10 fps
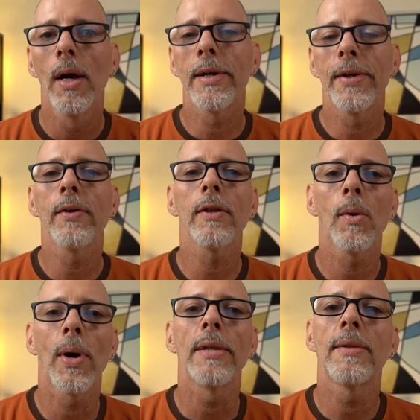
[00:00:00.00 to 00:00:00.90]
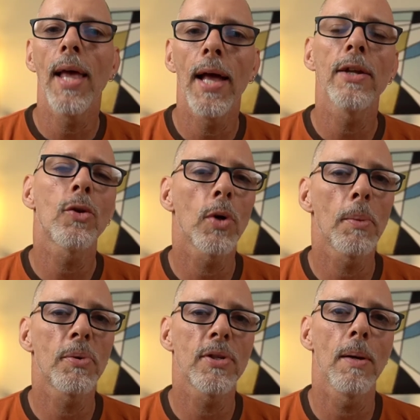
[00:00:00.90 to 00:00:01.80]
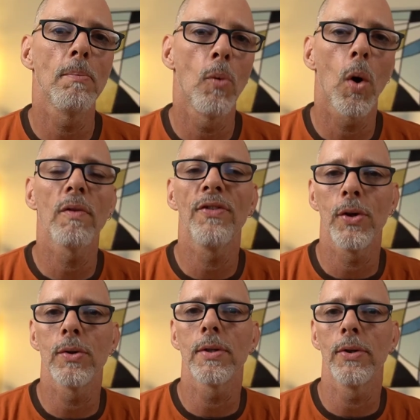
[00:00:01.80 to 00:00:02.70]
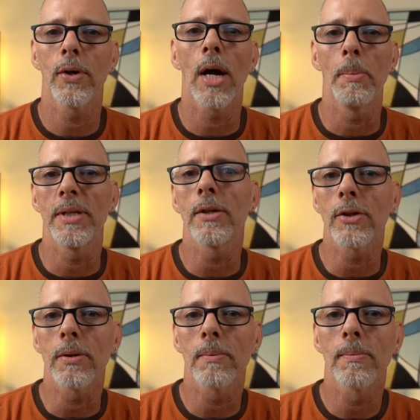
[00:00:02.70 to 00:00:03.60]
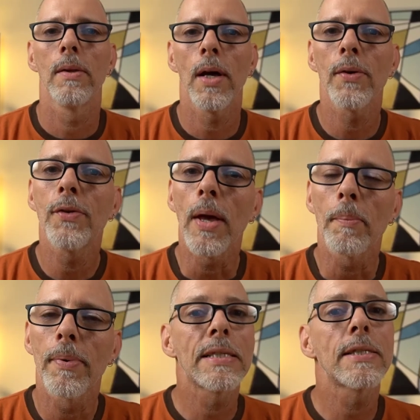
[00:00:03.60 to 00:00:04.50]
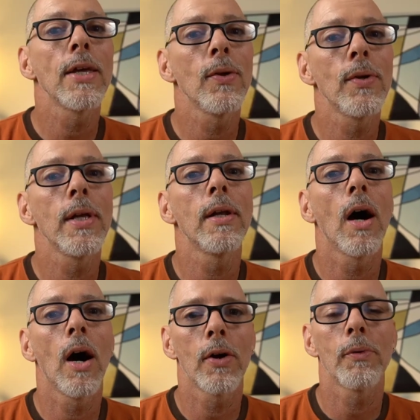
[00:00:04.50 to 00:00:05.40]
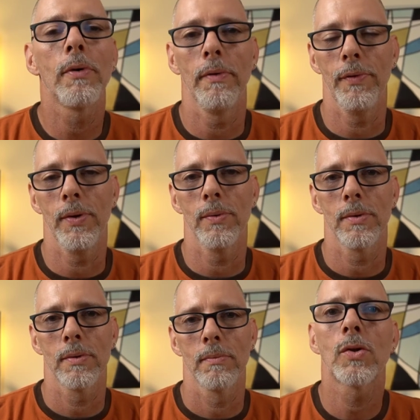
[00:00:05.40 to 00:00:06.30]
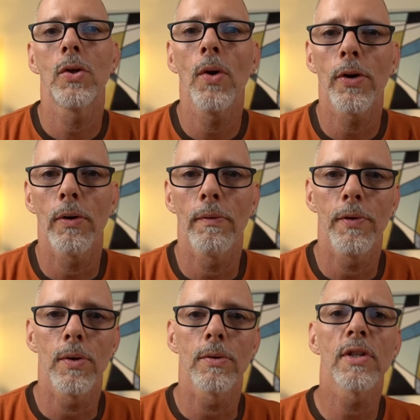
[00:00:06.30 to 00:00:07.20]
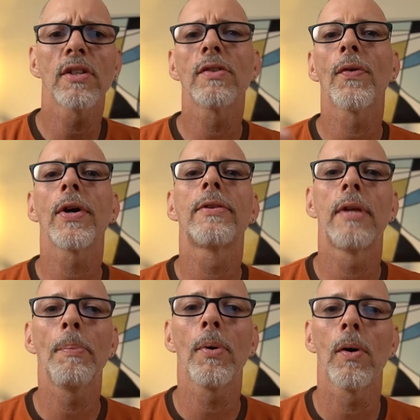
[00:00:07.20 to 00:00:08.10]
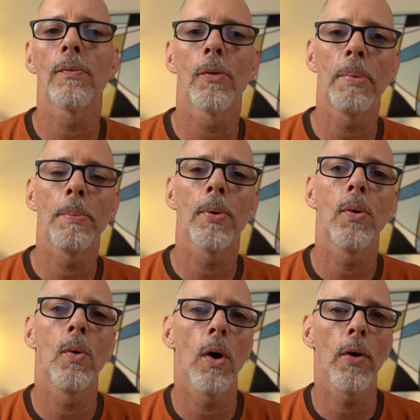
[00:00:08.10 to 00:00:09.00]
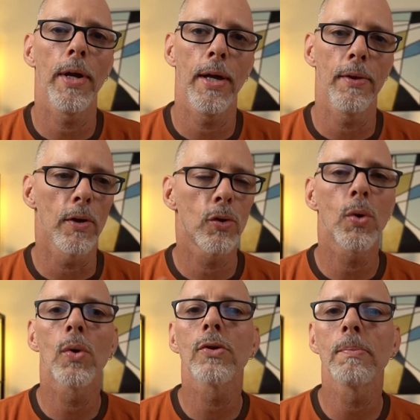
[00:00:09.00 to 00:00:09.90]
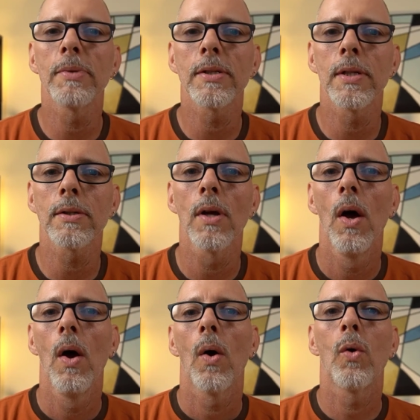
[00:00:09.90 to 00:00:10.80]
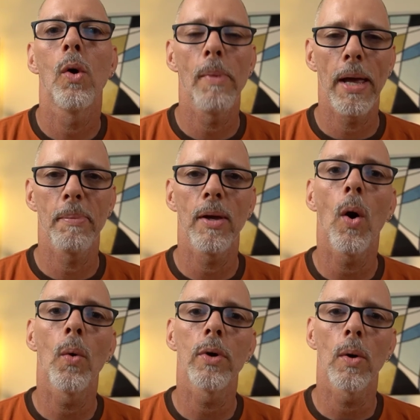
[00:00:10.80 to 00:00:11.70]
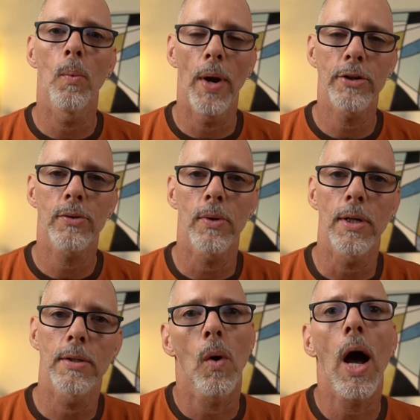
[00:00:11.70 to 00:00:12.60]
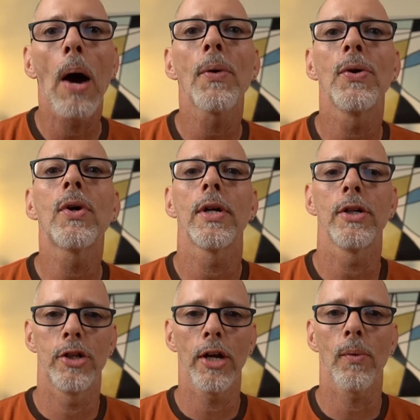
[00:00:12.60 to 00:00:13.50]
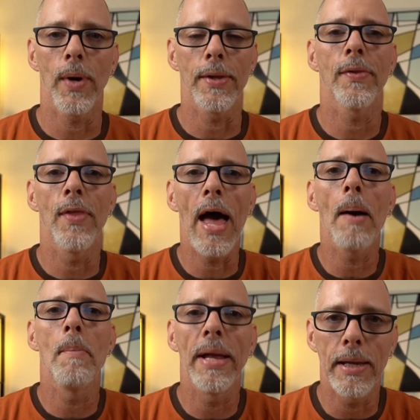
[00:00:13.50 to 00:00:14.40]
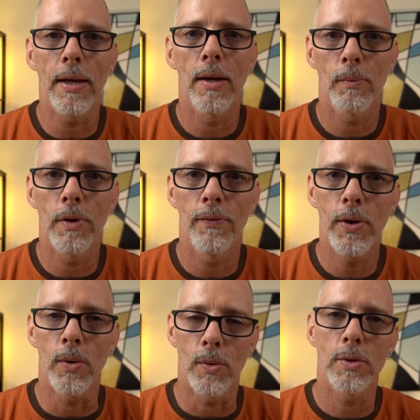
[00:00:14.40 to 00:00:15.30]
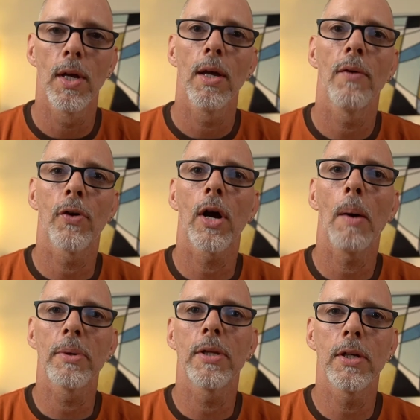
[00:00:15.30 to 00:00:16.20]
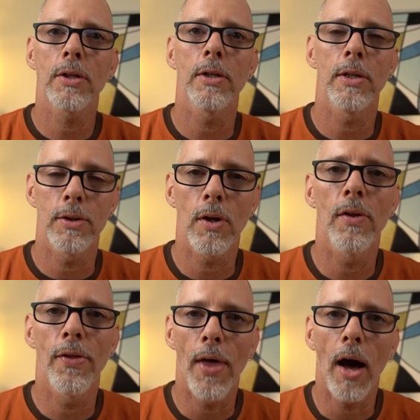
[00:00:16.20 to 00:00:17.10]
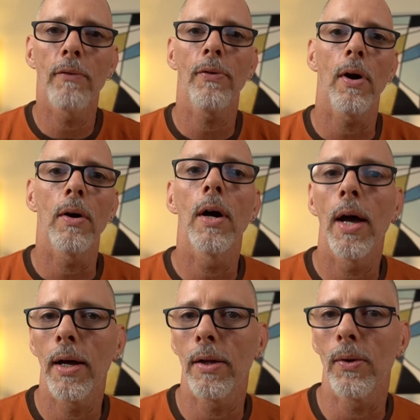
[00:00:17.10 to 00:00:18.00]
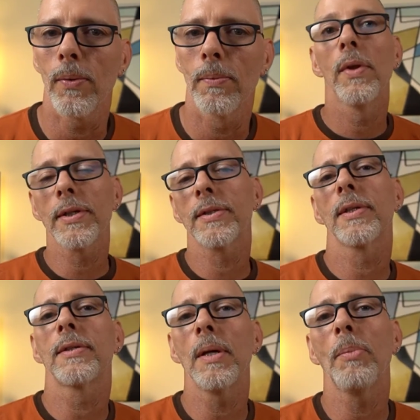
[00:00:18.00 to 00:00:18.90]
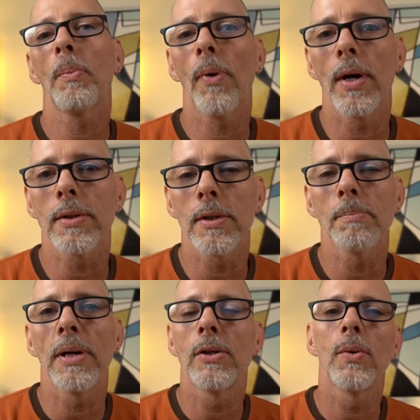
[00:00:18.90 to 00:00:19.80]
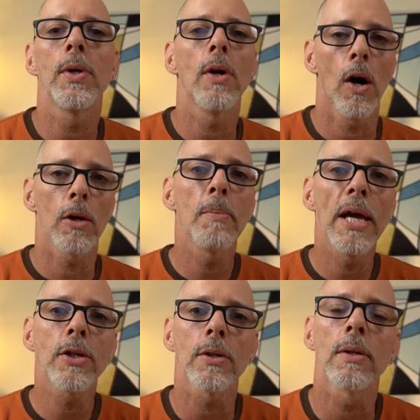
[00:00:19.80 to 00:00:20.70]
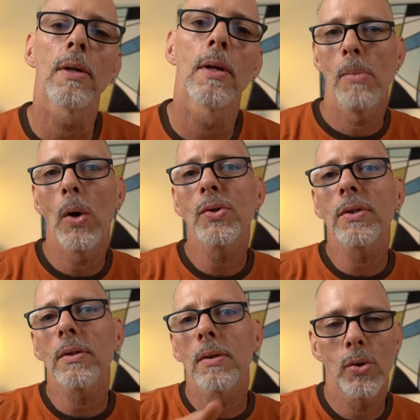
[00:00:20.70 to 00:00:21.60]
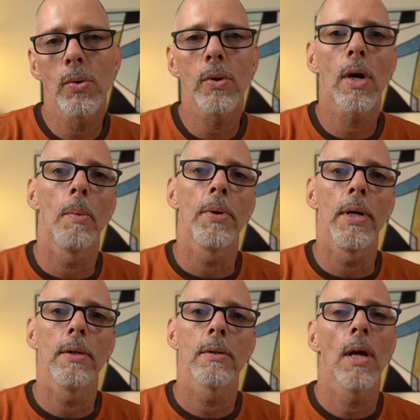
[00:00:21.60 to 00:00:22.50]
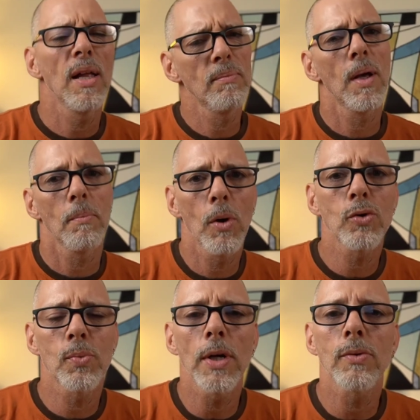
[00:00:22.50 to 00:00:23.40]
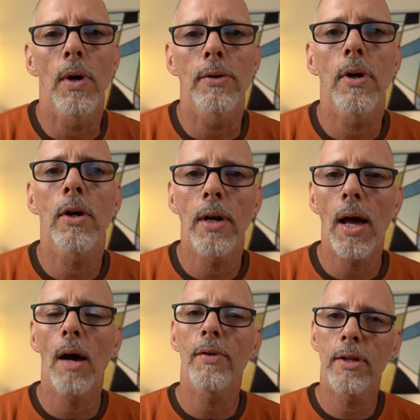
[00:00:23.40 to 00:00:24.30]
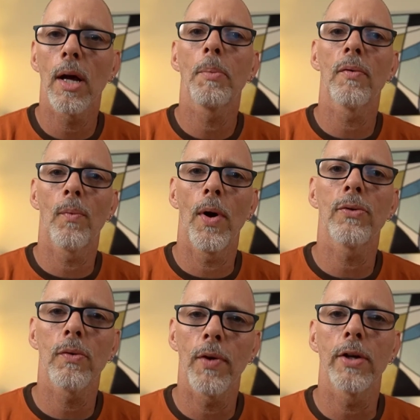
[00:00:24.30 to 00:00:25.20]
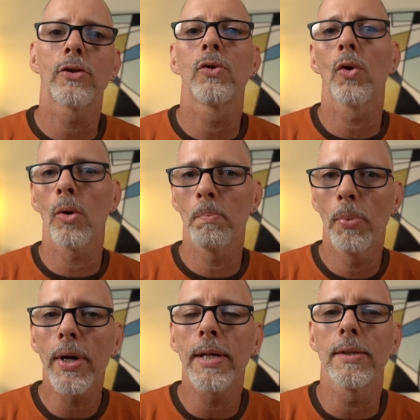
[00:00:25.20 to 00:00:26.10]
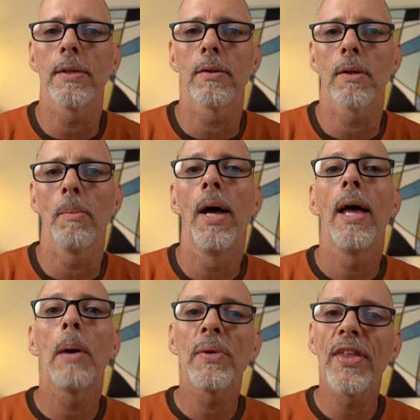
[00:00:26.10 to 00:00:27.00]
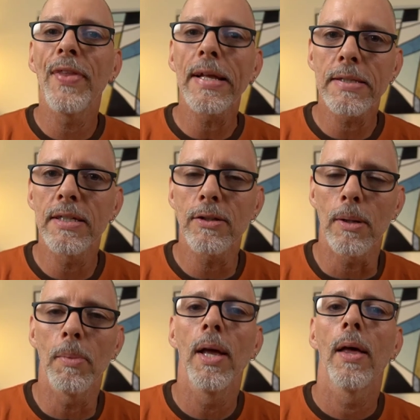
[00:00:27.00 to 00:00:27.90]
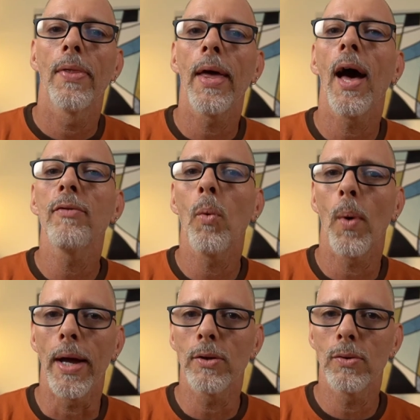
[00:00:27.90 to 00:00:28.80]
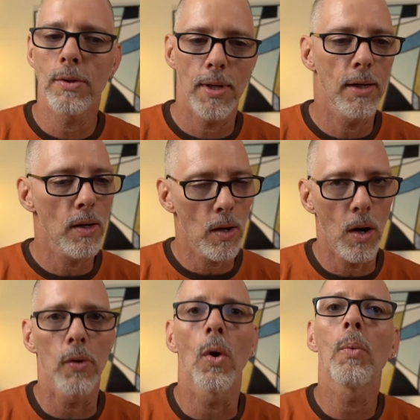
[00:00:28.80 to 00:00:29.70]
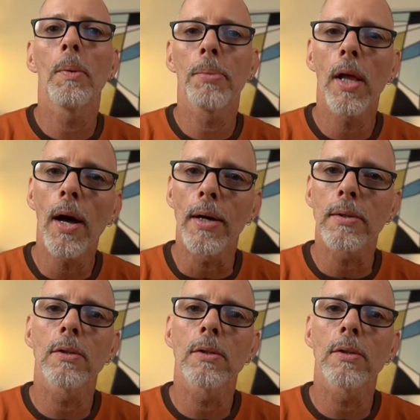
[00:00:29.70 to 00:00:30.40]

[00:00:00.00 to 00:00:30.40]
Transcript: Ideally, you want 10 to 20% more reviews than your competition. Another tip, let's say you need 100 reviews or 200 reviews. This is very typical for people who are in tourism business or who maybe own a restaurant. So how are you going to generate that many reviews if your competition is that far ahead of you? Well, this is a simple process by doing automation. Most tour companies and most restaurants are going to have a type of reservation or booking system. And within that system, they have a way to send auto replies.